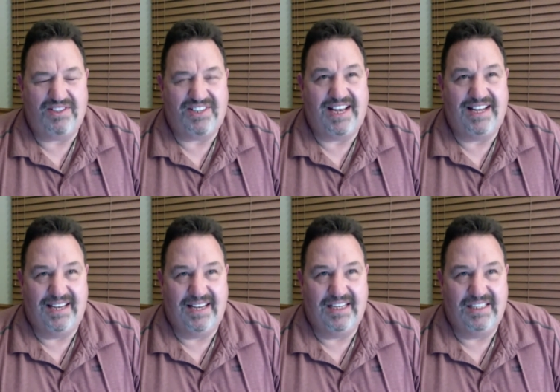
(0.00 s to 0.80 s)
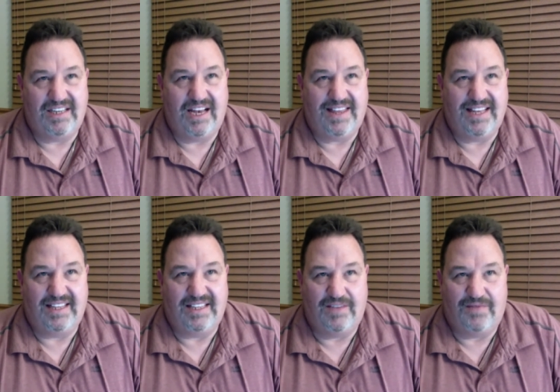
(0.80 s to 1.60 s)
say it is i think
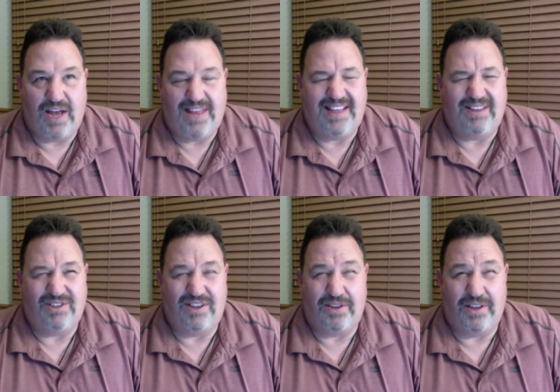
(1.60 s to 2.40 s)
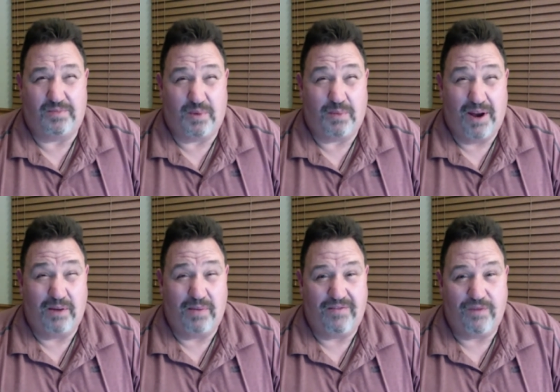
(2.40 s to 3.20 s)
the diff- i think those other things
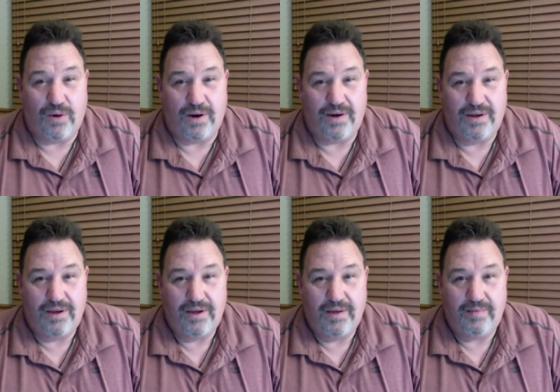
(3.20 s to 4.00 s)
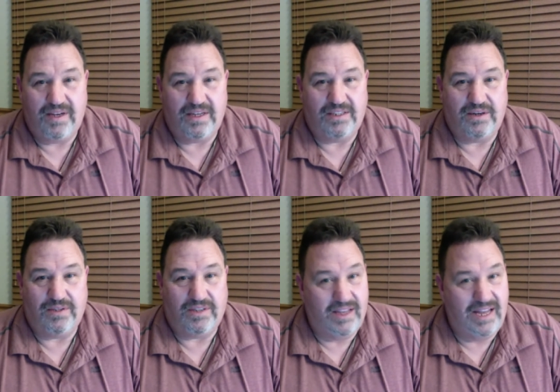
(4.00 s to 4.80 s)
prepared me for it because there
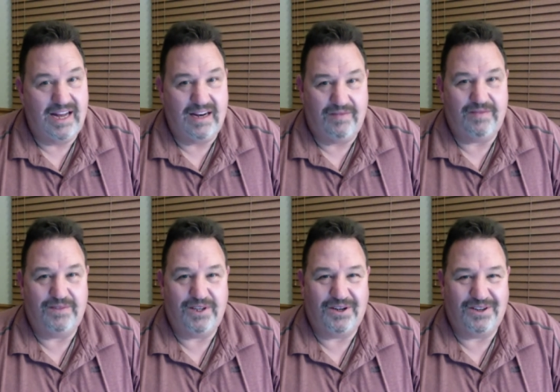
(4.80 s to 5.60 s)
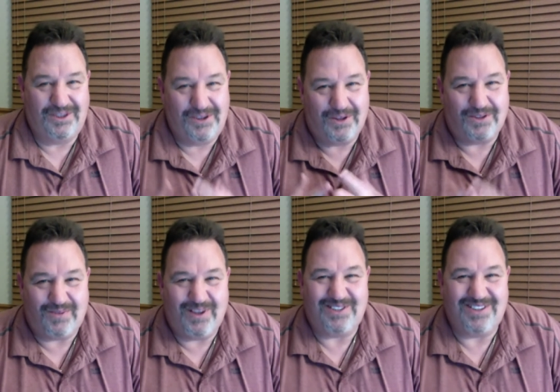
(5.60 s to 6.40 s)
was a lot of you know you know those
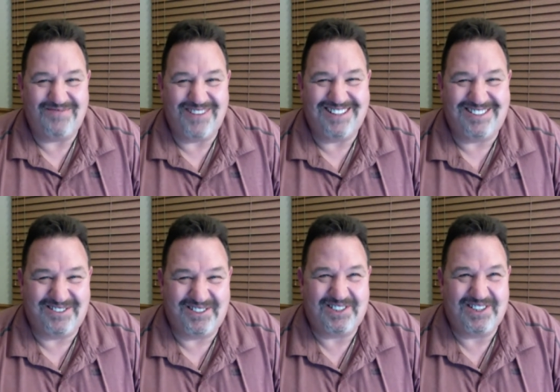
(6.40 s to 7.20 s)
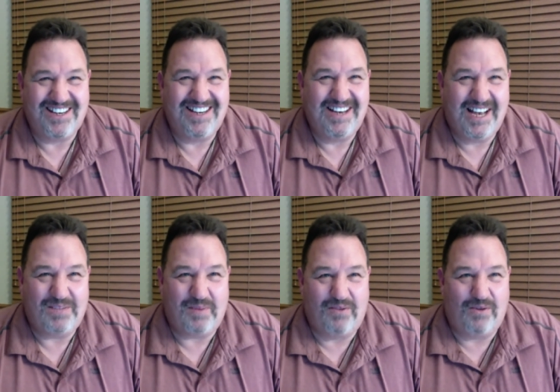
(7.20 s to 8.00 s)
places i've been so it's
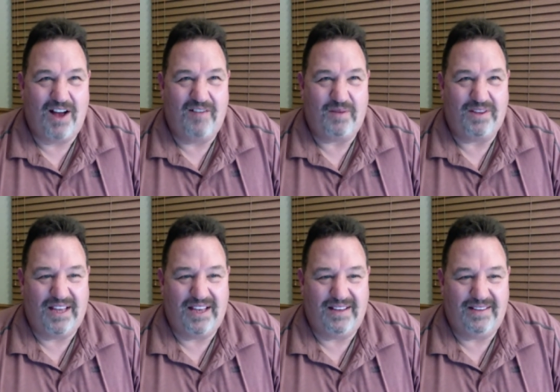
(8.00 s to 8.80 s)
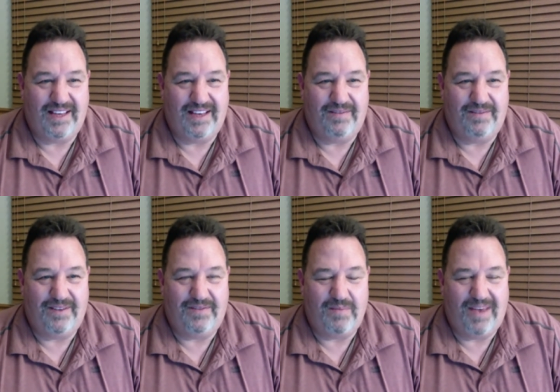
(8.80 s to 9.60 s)
it's been rough, but they they if you